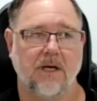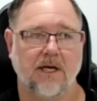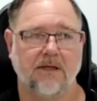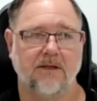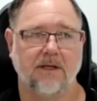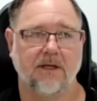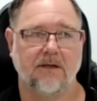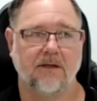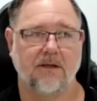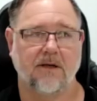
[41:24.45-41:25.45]
And
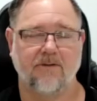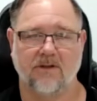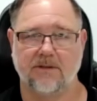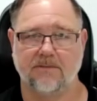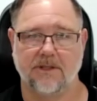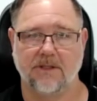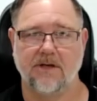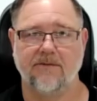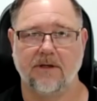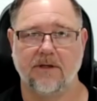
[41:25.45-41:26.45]
I've got some
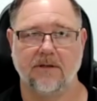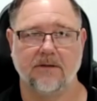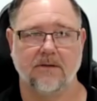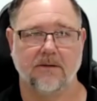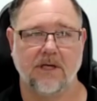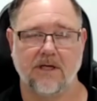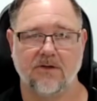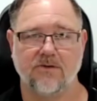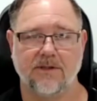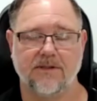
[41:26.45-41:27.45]
significant
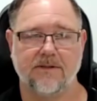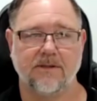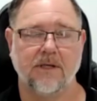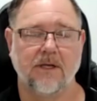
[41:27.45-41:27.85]
injuries.